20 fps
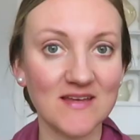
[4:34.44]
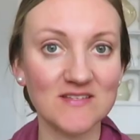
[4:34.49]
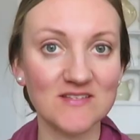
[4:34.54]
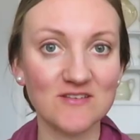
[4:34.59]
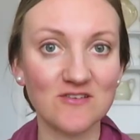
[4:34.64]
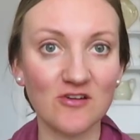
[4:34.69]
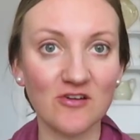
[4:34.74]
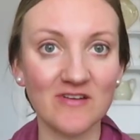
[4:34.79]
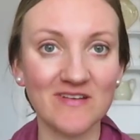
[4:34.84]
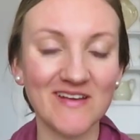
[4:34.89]
asked
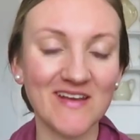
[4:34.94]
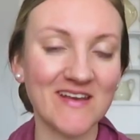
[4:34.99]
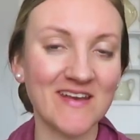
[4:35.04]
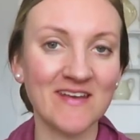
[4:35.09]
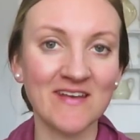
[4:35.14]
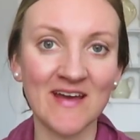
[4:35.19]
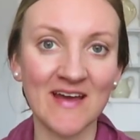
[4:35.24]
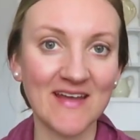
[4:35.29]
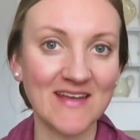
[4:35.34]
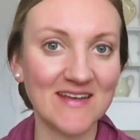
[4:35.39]

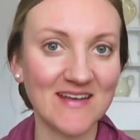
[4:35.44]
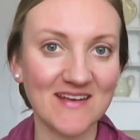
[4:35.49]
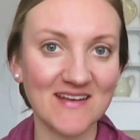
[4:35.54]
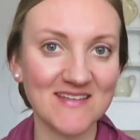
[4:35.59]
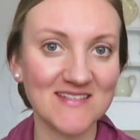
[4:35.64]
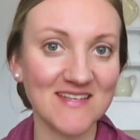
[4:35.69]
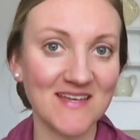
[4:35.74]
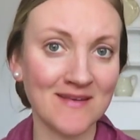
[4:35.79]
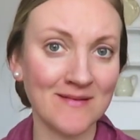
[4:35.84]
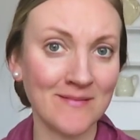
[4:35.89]
$1.99 and I
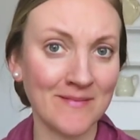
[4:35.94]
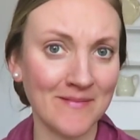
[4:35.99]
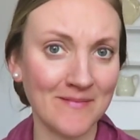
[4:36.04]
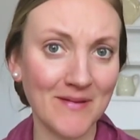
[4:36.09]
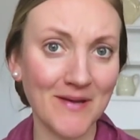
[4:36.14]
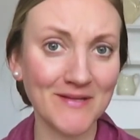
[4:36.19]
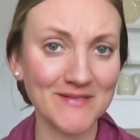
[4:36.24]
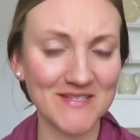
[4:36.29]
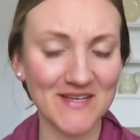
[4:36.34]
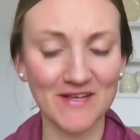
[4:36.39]
said,
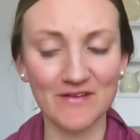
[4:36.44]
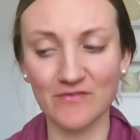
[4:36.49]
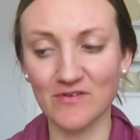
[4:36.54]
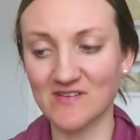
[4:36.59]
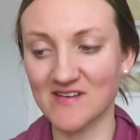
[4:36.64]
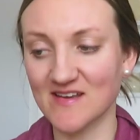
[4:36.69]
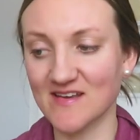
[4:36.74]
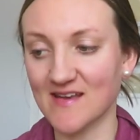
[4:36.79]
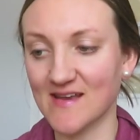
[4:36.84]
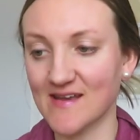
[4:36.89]
I'll take it for
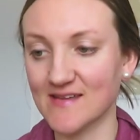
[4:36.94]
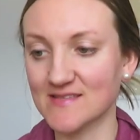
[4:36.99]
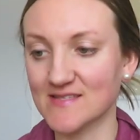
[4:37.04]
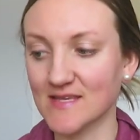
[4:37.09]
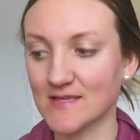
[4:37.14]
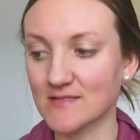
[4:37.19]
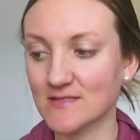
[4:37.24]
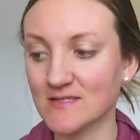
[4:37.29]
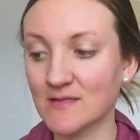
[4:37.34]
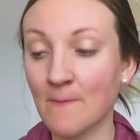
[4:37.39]
99
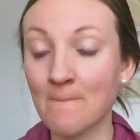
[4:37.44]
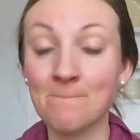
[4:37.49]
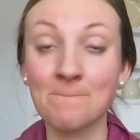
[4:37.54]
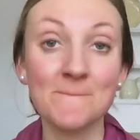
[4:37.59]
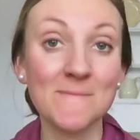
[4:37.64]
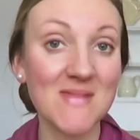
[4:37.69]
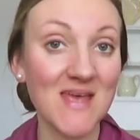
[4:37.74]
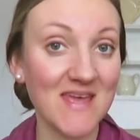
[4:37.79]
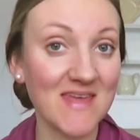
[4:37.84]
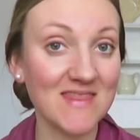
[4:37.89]
cents.
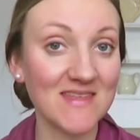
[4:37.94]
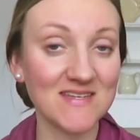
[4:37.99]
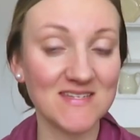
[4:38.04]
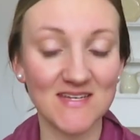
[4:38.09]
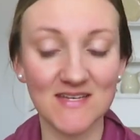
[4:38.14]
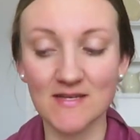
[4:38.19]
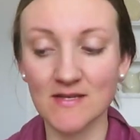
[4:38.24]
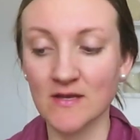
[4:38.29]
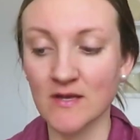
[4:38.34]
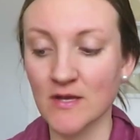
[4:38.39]
And they
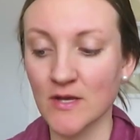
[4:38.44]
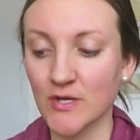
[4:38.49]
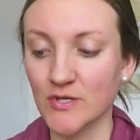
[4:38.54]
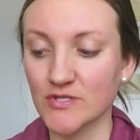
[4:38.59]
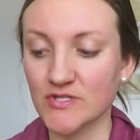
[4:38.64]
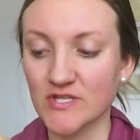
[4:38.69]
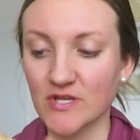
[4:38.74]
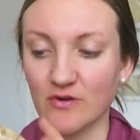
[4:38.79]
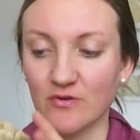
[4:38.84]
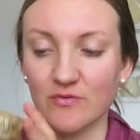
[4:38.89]
did.
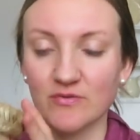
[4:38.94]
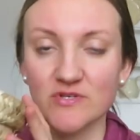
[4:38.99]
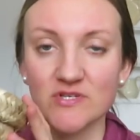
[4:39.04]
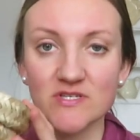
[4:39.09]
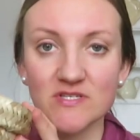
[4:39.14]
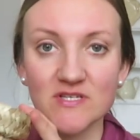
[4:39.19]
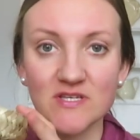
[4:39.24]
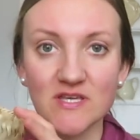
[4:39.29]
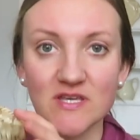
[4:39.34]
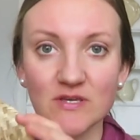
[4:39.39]
So
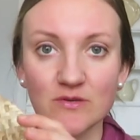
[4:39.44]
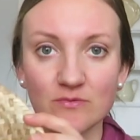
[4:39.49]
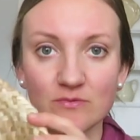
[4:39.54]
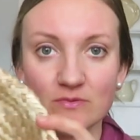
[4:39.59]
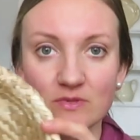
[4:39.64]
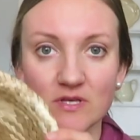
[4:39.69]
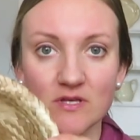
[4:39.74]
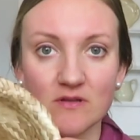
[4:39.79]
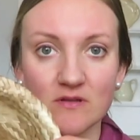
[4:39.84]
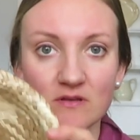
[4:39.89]
just a
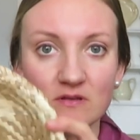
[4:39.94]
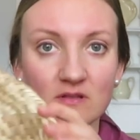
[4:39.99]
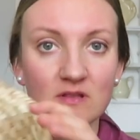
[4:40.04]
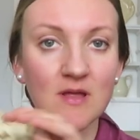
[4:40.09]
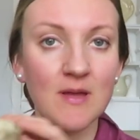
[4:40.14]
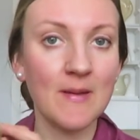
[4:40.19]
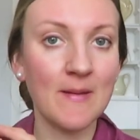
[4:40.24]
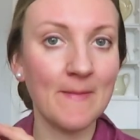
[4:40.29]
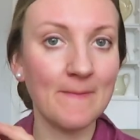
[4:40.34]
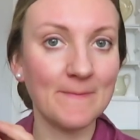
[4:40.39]
cute little
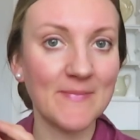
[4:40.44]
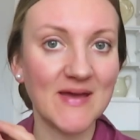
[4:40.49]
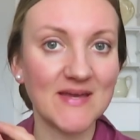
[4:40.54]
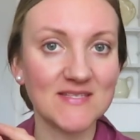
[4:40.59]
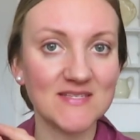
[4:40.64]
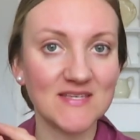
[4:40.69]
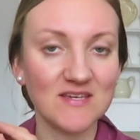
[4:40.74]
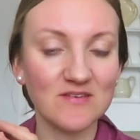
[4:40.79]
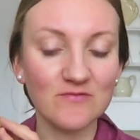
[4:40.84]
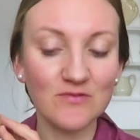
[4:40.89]

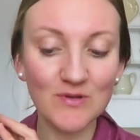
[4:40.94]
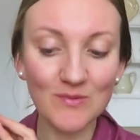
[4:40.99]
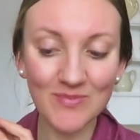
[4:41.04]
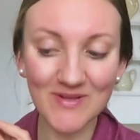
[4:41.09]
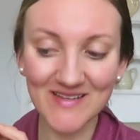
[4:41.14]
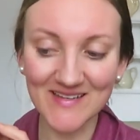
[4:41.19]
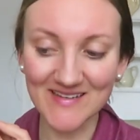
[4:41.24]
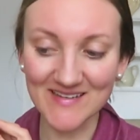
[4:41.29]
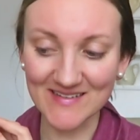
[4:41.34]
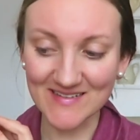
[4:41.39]
basket for
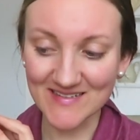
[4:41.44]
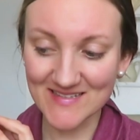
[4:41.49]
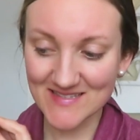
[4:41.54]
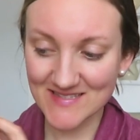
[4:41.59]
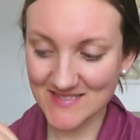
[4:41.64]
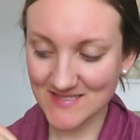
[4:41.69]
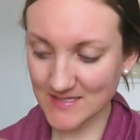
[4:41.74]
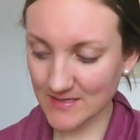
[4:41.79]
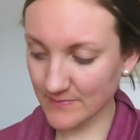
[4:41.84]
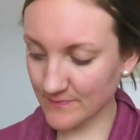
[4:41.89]

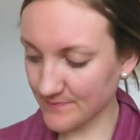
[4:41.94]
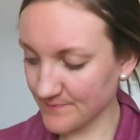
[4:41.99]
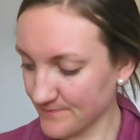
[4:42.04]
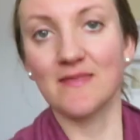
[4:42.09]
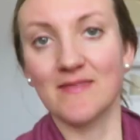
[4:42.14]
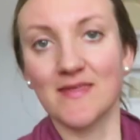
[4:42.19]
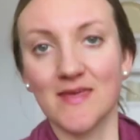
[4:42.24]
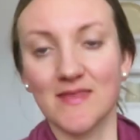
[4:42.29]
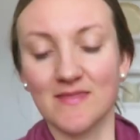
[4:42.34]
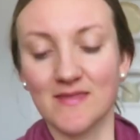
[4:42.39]
plants.
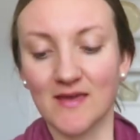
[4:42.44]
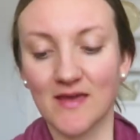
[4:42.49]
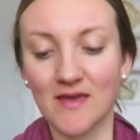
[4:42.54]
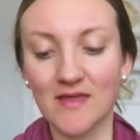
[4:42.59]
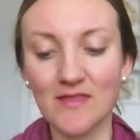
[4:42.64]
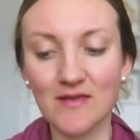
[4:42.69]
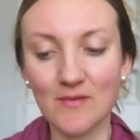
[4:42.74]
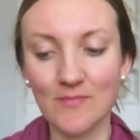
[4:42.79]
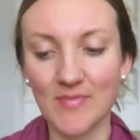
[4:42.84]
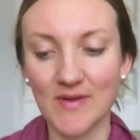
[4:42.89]
And then the
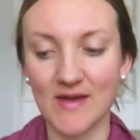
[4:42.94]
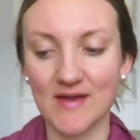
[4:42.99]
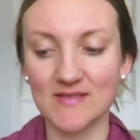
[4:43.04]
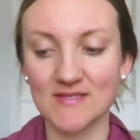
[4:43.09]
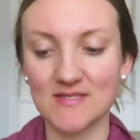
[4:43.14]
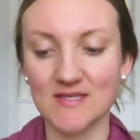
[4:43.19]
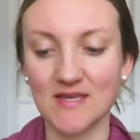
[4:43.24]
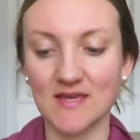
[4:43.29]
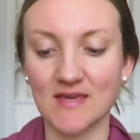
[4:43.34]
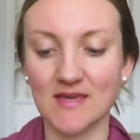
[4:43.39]
other
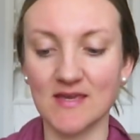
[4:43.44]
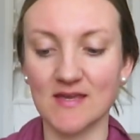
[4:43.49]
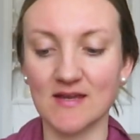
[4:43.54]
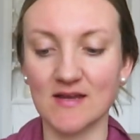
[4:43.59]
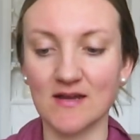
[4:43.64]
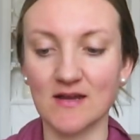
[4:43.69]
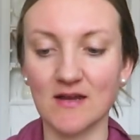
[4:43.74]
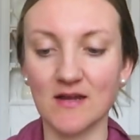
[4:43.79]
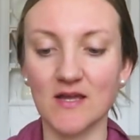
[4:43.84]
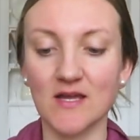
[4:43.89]
basket
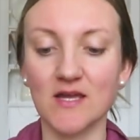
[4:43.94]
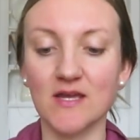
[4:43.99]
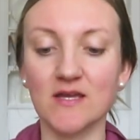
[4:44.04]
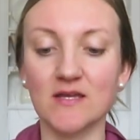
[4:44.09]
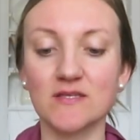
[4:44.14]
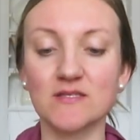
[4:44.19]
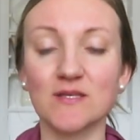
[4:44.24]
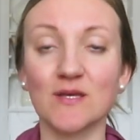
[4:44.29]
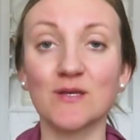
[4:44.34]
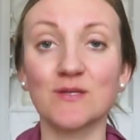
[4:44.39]
here
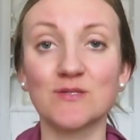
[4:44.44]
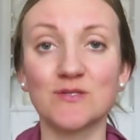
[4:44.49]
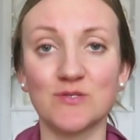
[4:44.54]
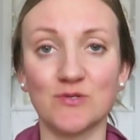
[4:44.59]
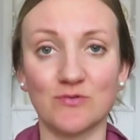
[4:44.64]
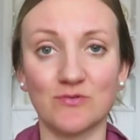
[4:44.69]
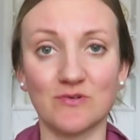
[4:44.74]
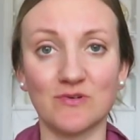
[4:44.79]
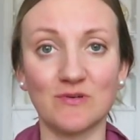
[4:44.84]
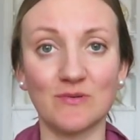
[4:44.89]
is
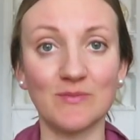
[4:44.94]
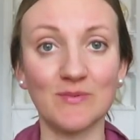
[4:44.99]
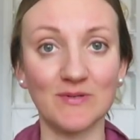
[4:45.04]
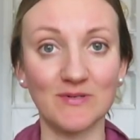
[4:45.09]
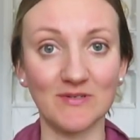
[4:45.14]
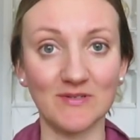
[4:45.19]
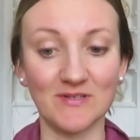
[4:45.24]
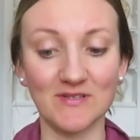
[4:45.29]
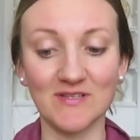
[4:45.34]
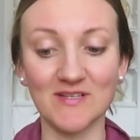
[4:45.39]

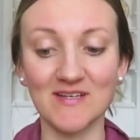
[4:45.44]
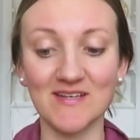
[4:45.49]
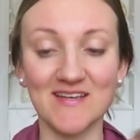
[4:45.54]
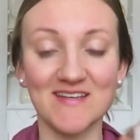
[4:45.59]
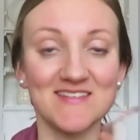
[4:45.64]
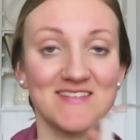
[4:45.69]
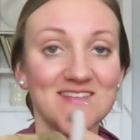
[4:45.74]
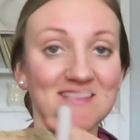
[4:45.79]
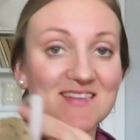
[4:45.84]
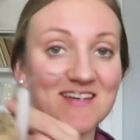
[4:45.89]
adorable.
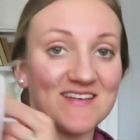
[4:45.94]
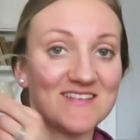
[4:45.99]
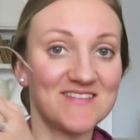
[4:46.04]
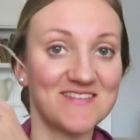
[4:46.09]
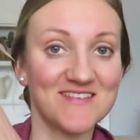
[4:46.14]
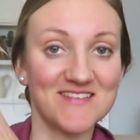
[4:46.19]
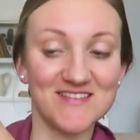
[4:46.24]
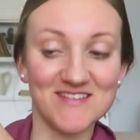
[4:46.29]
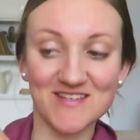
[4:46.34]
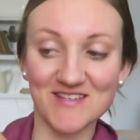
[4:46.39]
Isn't that
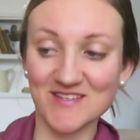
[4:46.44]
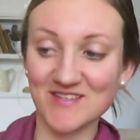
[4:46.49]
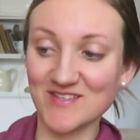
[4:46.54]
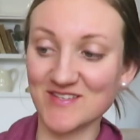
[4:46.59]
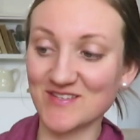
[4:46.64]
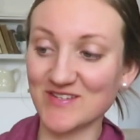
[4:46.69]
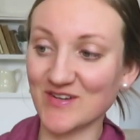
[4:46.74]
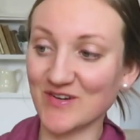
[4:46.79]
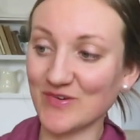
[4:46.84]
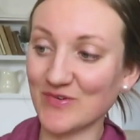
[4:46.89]
just
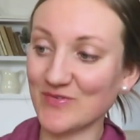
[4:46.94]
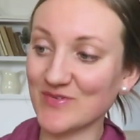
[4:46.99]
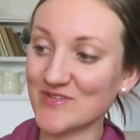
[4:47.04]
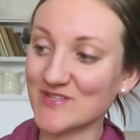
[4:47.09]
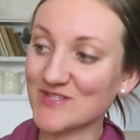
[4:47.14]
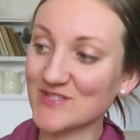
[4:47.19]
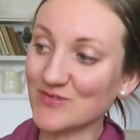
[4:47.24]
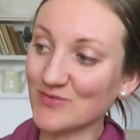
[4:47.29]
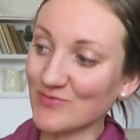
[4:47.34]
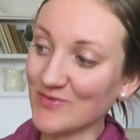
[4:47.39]
so
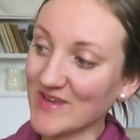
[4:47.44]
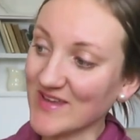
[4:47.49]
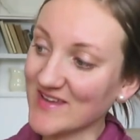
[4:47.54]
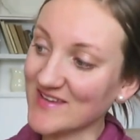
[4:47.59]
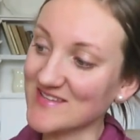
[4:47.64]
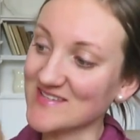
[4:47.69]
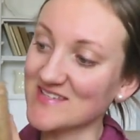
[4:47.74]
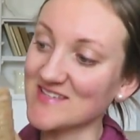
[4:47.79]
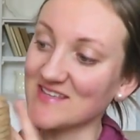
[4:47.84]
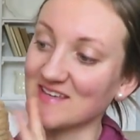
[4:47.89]

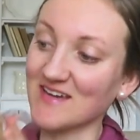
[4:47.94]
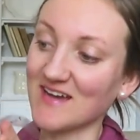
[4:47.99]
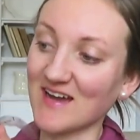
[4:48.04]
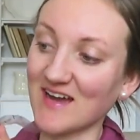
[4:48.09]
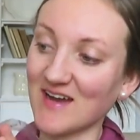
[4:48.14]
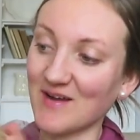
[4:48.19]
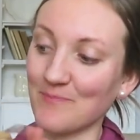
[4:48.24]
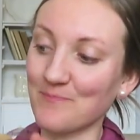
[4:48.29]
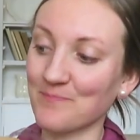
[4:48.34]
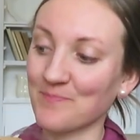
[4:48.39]
sweet?
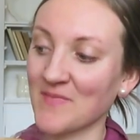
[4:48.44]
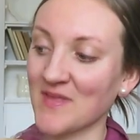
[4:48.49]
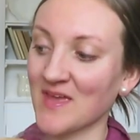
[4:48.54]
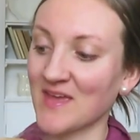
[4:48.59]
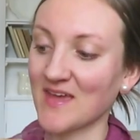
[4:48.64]
Um,